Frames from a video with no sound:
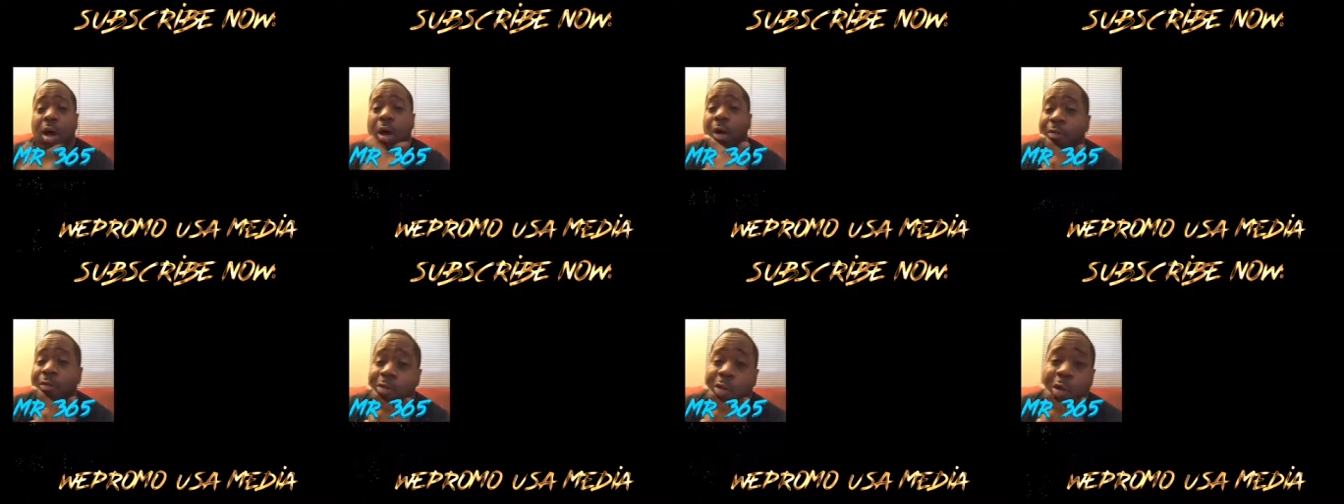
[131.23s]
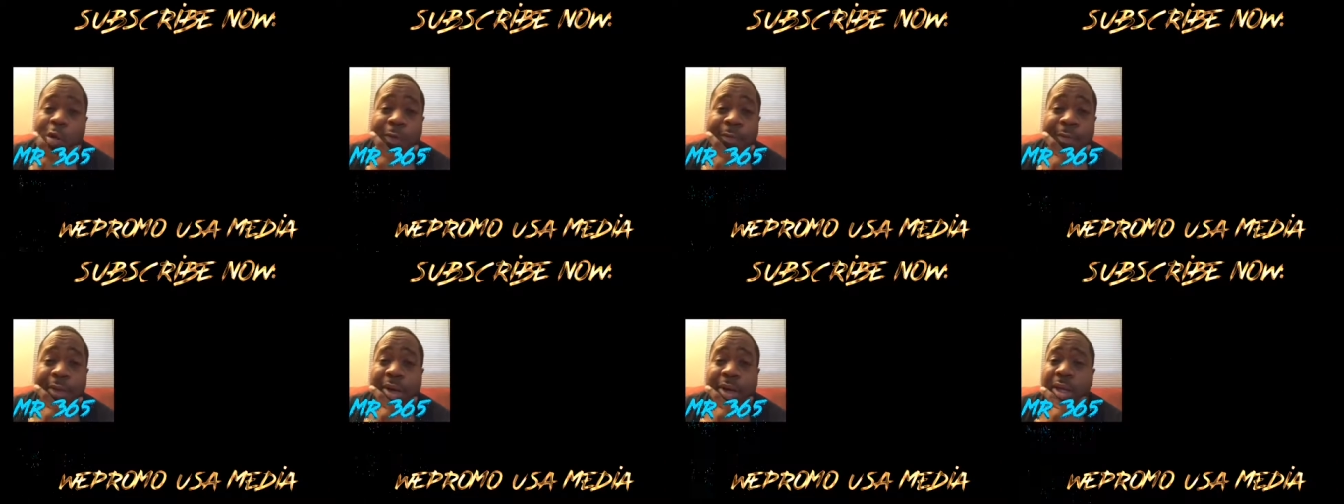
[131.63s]

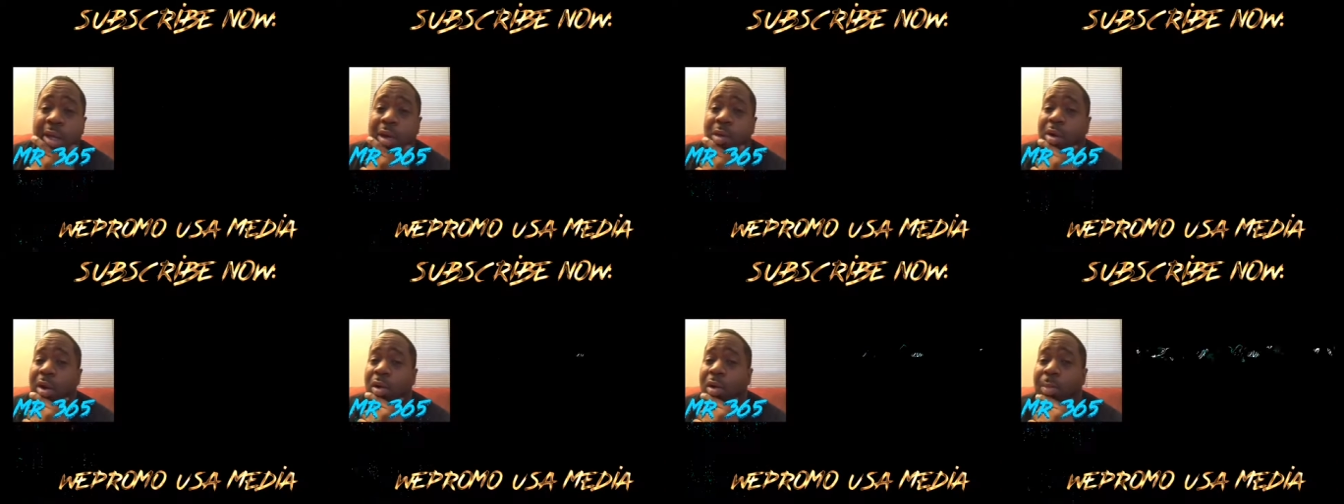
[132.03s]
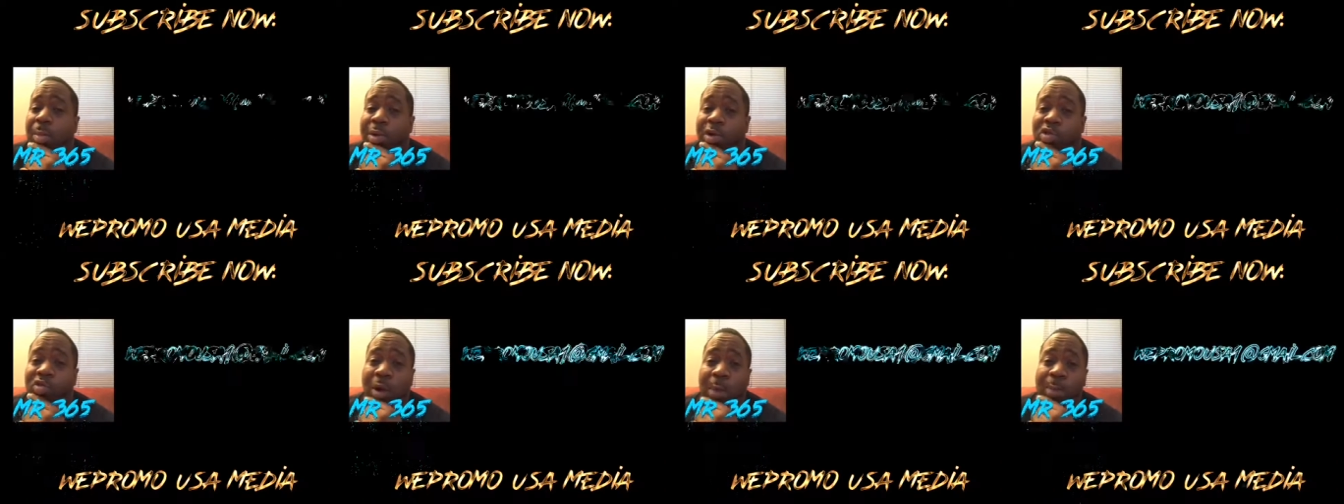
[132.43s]
Overall video though, I'm
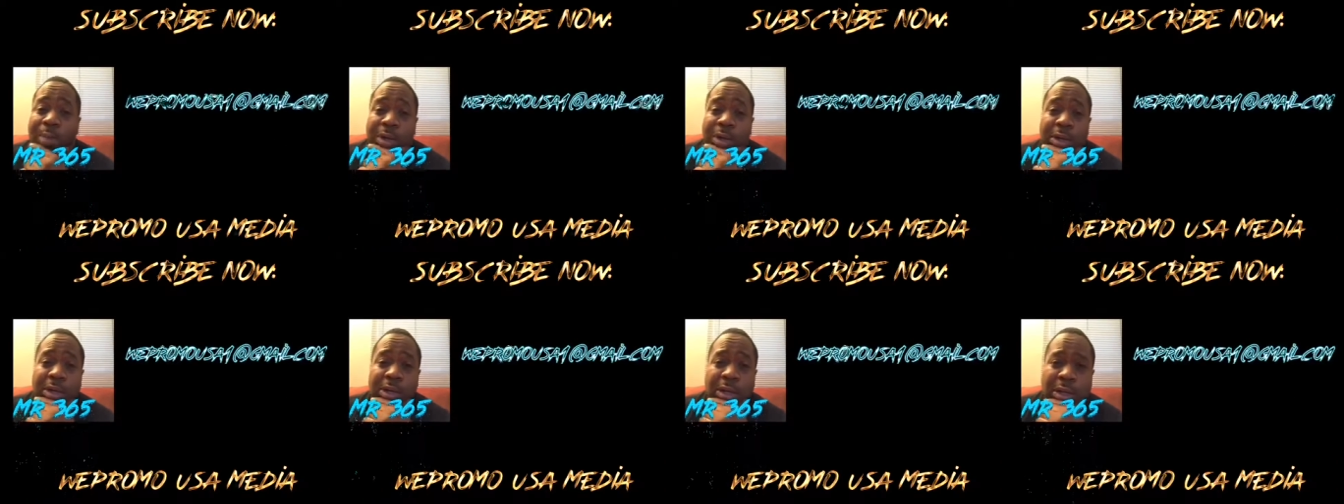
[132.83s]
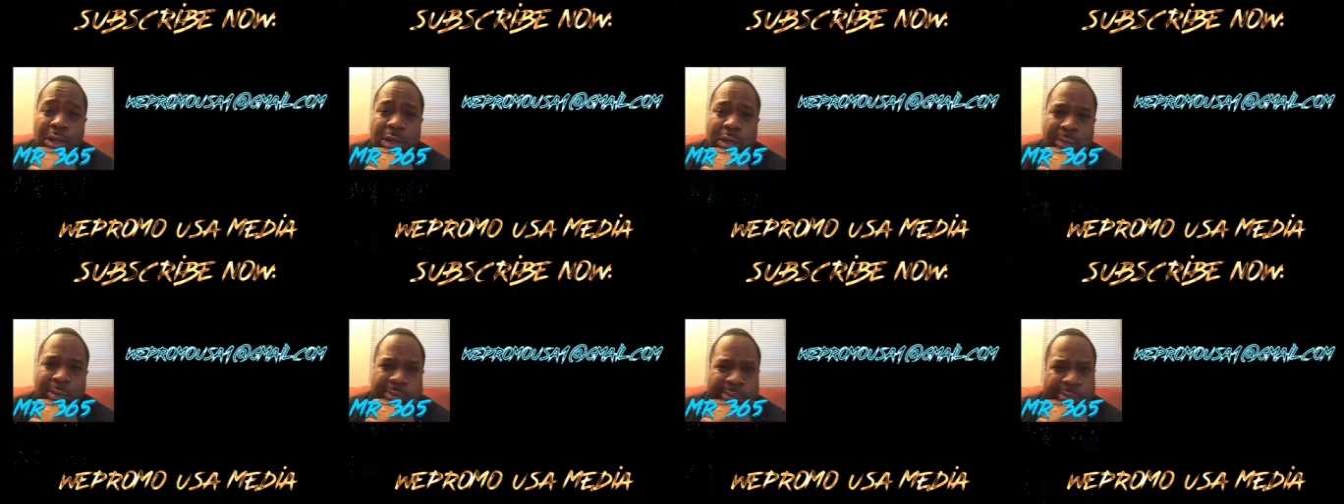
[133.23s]
gonna drop a
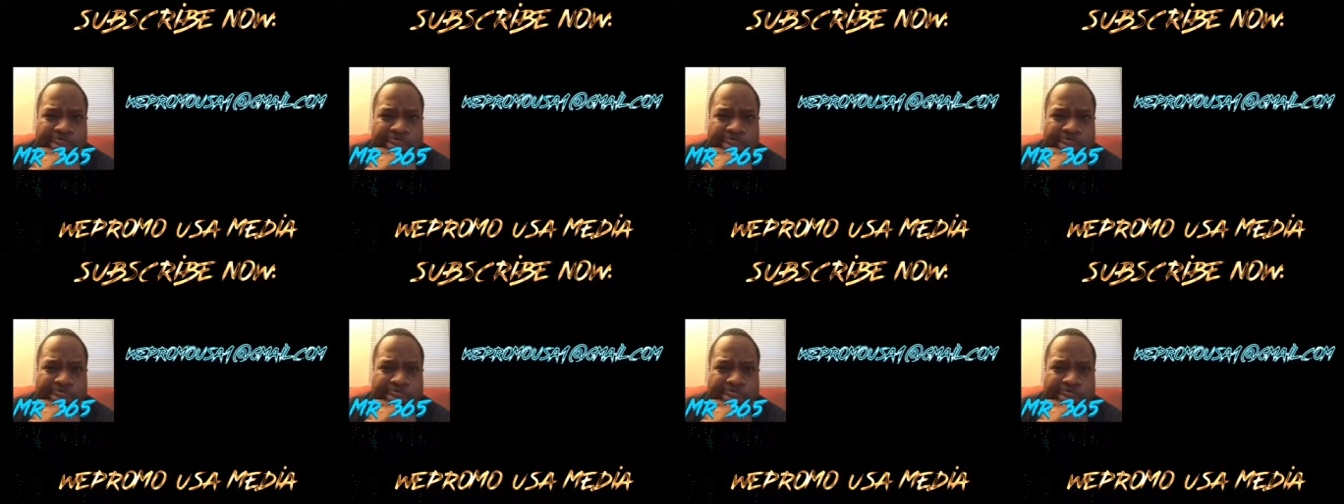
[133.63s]
uh,